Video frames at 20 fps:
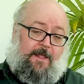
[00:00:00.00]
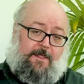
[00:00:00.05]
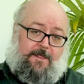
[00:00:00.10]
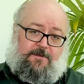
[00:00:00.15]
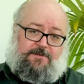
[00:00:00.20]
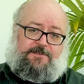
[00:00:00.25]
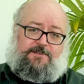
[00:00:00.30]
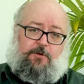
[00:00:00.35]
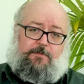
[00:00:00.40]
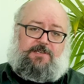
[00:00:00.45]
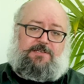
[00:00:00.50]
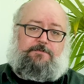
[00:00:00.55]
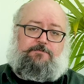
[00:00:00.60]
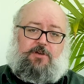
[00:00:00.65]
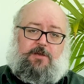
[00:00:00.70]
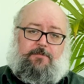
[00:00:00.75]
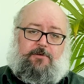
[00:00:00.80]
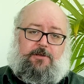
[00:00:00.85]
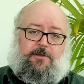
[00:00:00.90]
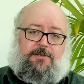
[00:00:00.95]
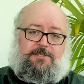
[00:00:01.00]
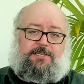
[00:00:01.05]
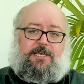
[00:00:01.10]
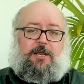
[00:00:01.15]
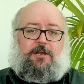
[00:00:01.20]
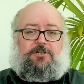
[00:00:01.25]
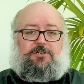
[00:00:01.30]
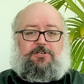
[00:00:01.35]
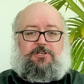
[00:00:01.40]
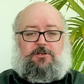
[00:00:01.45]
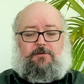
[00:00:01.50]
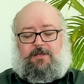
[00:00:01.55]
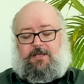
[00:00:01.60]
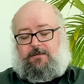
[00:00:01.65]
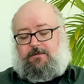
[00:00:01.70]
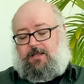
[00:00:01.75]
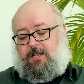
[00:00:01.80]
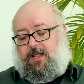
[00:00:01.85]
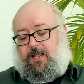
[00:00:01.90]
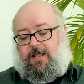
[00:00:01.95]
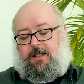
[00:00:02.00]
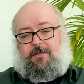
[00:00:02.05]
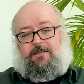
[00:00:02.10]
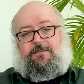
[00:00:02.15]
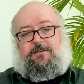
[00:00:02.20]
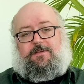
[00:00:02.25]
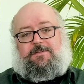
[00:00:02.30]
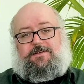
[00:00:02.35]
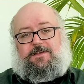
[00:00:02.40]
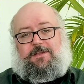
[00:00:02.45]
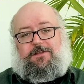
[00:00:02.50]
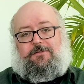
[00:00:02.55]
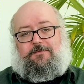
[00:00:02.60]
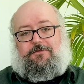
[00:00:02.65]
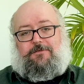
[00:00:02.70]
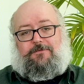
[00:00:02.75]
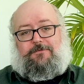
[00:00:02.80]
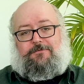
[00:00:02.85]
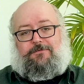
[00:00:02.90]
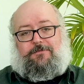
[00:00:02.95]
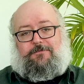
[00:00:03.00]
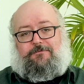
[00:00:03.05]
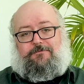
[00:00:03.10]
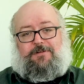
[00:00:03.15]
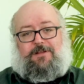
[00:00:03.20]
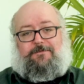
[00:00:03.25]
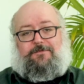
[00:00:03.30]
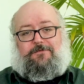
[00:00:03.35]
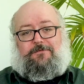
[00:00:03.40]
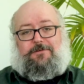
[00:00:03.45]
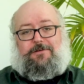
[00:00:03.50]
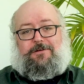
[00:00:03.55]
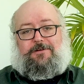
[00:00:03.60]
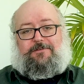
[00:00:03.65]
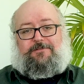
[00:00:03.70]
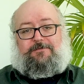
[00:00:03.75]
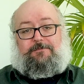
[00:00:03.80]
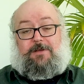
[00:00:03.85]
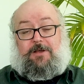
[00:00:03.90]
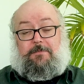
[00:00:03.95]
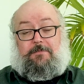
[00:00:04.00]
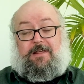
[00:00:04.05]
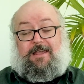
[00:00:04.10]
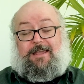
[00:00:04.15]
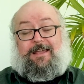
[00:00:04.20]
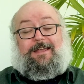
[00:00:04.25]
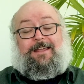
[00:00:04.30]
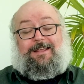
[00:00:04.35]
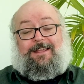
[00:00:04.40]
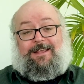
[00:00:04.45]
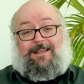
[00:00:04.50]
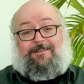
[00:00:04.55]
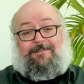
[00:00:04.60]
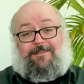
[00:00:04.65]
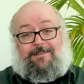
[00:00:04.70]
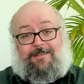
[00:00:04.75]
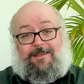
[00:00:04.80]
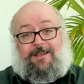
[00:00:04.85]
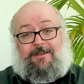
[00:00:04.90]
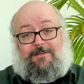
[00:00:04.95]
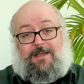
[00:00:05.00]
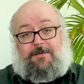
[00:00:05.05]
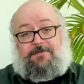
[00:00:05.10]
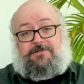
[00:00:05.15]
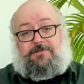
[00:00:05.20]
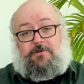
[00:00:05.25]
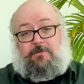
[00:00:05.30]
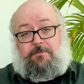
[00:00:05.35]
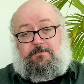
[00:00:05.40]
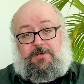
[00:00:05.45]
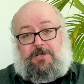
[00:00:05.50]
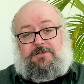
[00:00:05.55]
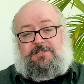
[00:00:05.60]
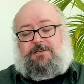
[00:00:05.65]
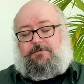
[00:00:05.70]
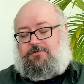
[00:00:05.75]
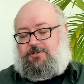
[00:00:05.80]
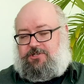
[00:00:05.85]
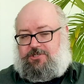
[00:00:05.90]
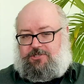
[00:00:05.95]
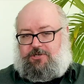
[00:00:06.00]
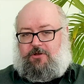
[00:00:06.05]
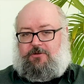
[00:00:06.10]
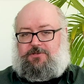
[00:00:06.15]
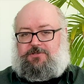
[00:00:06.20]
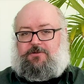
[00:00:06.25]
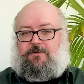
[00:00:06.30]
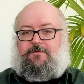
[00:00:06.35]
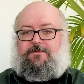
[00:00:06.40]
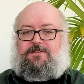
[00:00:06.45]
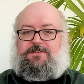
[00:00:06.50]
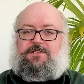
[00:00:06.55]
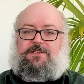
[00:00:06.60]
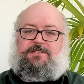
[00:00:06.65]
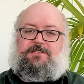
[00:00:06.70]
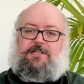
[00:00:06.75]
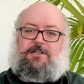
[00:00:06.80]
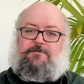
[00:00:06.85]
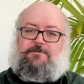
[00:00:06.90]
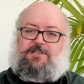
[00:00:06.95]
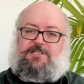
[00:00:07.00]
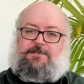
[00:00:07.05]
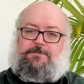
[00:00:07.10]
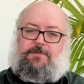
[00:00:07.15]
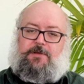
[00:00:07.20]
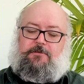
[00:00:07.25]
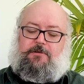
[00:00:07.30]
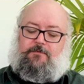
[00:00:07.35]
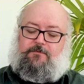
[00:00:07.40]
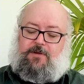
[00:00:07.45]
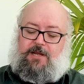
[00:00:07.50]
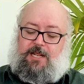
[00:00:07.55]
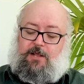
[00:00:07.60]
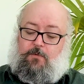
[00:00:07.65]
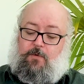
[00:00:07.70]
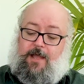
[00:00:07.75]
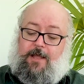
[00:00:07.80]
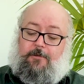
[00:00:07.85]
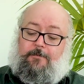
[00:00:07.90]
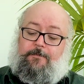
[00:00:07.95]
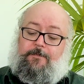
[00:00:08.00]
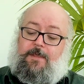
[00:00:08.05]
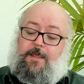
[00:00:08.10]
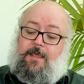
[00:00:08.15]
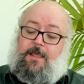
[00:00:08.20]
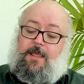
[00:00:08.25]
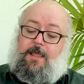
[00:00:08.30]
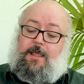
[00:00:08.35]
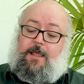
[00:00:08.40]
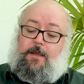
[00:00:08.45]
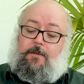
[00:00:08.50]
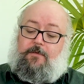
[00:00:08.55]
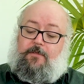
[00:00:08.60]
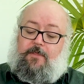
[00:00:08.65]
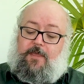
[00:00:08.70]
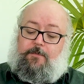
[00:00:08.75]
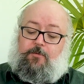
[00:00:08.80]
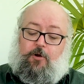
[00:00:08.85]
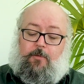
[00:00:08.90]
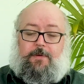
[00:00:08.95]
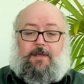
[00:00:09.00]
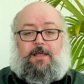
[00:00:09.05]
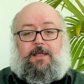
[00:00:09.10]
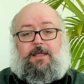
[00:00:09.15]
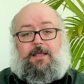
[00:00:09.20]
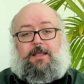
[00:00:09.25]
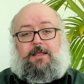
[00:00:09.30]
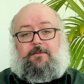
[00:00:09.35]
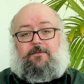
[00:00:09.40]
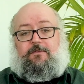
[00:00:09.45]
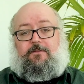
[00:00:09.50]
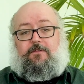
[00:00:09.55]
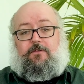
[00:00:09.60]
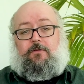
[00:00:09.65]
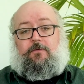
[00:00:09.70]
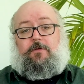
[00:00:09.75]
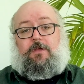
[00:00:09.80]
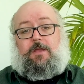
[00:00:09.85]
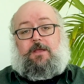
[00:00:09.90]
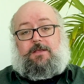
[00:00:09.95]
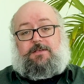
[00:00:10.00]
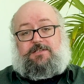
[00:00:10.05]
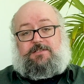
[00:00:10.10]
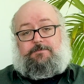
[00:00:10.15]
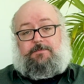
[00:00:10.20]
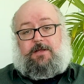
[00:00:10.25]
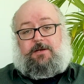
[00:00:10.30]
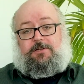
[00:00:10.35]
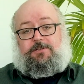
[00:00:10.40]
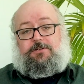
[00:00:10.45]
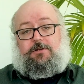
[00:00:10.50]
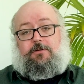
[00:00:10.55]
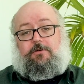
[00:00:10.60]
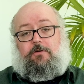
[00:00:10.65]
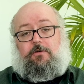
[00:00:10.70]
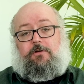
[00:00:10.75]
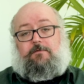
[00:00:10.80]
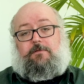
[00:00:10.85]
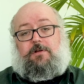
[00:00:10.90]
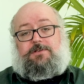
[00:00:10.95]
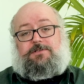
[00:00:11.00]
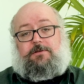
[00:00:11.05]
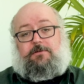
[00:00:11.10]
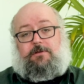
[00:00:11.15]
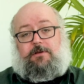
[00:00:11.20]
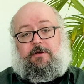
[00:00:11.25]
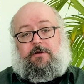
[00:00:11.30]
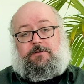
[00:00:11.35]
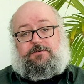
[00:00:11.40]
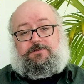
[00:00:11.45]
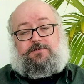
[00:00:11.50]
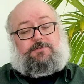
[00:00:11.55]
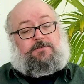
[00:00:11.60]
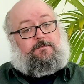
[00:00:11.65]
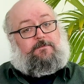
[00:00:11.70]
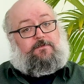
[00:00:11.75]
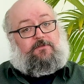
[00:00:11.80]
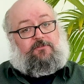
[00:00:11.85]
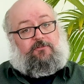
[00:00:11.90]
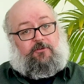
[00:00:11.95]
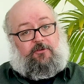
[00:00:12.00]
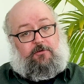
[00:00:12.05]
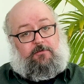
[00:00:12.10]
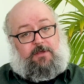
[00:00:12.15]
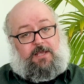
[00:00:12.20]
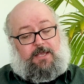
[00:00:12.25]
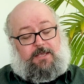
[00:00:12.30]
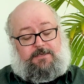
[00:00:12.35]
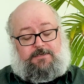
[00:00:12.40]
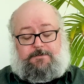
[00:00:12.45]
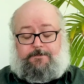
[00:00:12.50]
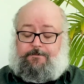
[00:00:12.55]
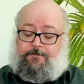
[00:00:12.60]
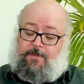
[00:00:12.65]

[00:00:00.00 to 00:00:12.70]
There'll still be some bourbon cask character to it. A 13-year-old refill cask Balblair is a thing of absolute beauty, which shows off the distillery spirit really well. Then they pop it into Spanish oak Oloroso casks for 2 years.